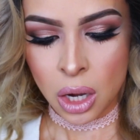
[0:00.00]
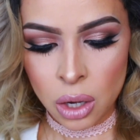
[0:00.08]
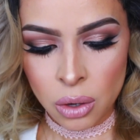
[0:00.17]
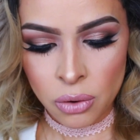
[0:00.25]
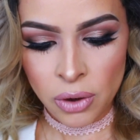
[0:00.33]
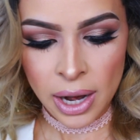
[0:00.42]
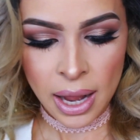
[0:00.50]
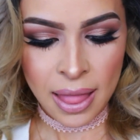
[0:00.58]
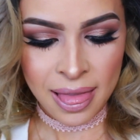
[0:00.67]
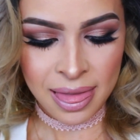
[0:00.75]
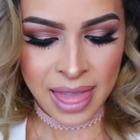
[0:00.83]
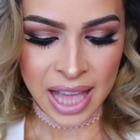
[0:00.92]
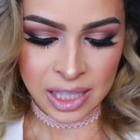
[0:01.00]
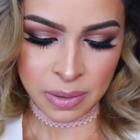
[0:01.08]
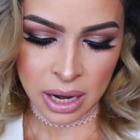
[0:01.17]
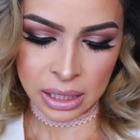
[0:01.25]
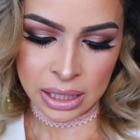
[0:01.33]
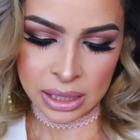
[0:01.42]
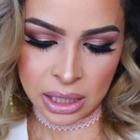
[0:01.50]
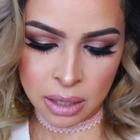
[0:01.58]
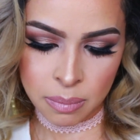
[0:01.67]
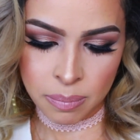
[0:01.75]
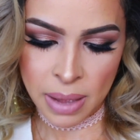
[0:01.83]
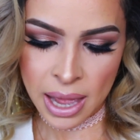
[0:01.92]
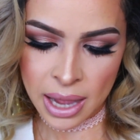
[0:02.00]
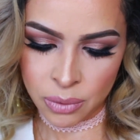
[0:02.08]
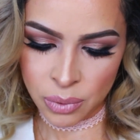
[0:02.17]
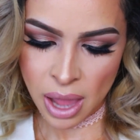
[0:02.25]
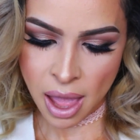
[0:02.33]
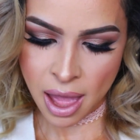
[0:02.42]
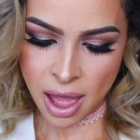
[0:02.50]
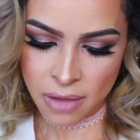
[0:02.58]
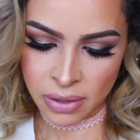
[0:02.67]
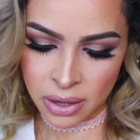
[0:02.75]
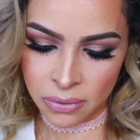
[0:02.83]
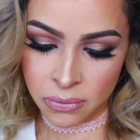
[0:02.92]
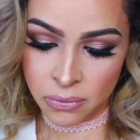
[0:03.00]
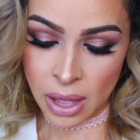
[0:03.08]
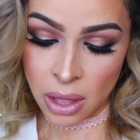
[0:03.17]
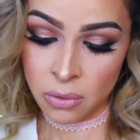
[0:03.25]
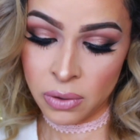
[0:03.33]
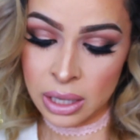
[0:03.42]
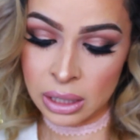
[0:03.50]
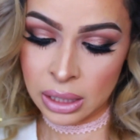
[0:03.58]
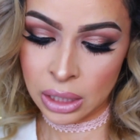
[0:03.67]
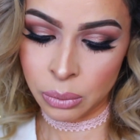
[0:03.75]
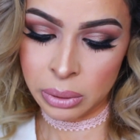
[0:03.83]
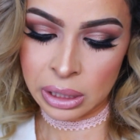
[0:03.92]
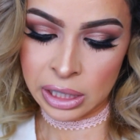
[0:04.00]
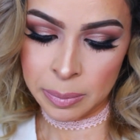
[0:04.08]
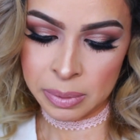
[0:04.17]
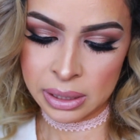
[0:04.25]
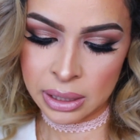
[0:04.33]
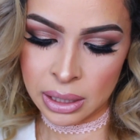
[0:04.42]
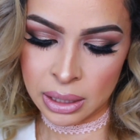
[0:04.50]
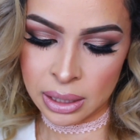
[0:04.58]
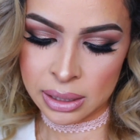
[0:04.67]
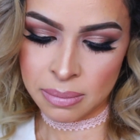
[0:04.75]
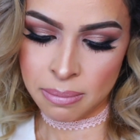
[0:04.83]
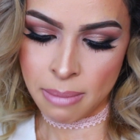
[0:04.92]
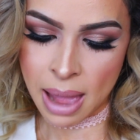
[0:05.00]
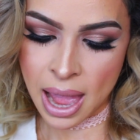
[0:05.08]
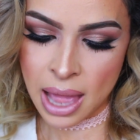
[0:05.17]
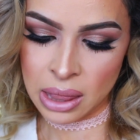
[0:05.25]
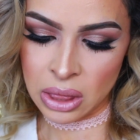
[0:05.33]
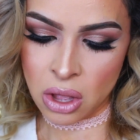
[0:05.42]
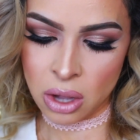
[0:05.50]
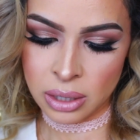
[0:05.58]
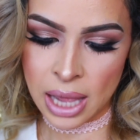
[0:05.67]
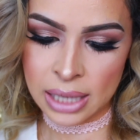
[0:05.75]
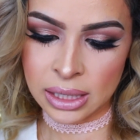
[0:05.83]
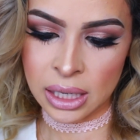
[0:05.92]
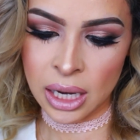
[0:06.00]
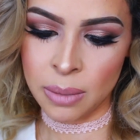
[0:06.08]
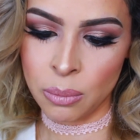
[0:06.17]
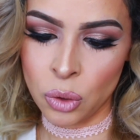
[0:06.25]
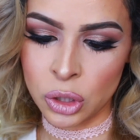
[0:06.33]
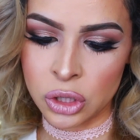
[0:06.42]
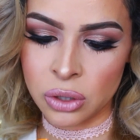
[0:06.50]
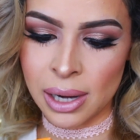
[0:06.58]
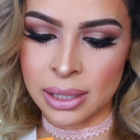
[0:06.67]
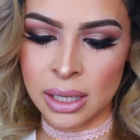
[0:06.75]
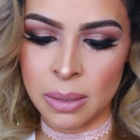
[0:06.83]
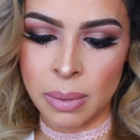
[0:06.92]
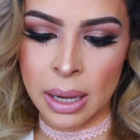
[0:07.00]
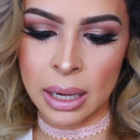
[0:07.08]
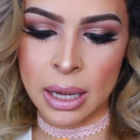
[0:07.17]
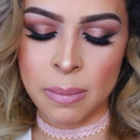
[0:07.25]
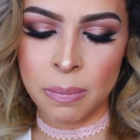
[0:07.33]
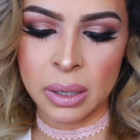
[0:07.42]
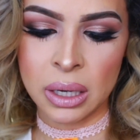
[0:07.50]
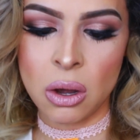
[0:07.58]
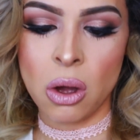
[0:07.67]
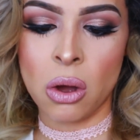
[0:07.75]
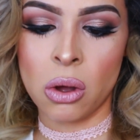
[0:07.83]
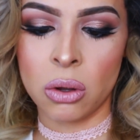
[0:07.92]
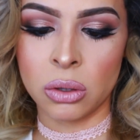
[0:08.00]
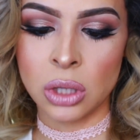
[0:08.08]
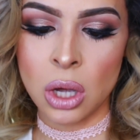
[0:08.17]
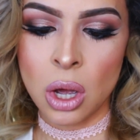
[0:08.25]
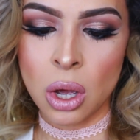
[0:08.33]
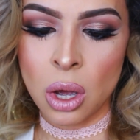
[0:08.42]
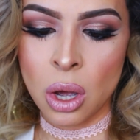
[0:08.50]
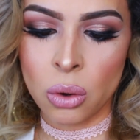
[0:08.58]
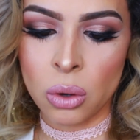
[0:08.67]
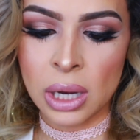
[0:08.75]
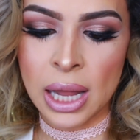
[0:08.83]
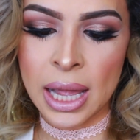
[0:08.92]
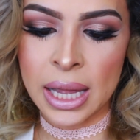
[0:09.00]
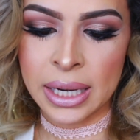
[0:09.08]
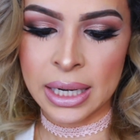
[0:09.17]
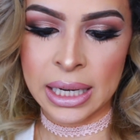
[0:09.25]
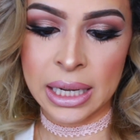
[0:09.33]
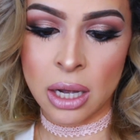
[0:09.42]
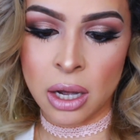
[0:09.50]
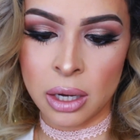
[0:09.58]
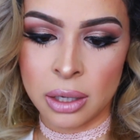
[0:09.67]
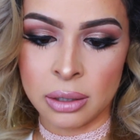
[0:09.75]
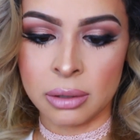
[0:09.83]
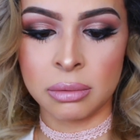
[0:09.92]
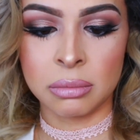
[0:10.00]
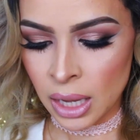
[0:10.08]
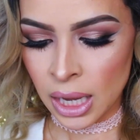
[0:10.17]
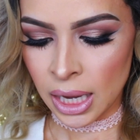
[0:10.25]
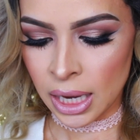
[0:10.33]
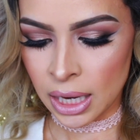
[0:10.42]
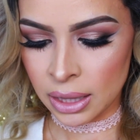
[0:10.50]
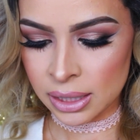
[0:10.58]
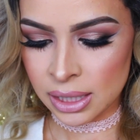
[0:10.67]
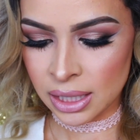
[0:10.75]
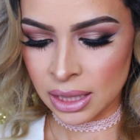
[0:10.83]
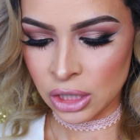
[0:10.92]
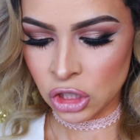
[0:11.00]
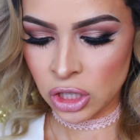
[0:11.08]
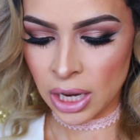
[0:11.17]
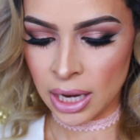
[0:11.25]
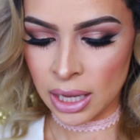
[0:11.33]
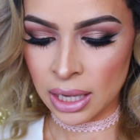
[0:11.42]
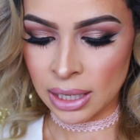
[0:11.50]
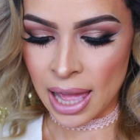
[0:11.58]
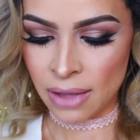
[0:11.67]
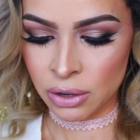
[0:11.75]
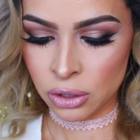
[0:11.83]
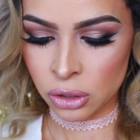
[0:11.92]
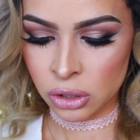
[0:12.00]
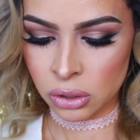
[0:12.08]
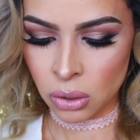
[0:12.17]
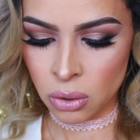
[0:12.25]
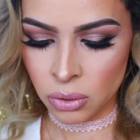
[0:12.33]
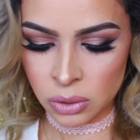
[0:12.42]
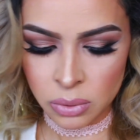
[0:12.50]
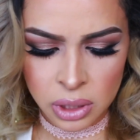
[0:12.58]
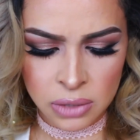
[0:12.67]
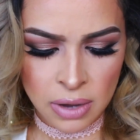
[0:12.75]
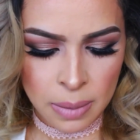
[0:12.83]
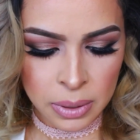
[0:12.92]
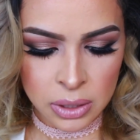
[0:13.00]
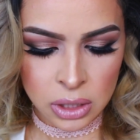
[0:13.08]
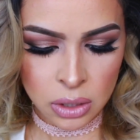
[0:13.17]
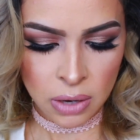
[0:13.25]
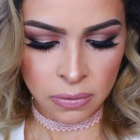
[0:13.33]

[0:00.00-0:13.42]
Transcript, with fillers: All right, and last but not least, in the bag we have a Velvet Liquid Lipstick. It's matte, long-lasting, and moisturizing by a company called Ola Neon. And this is in the shade Lavender Soul. This one looks vampy too.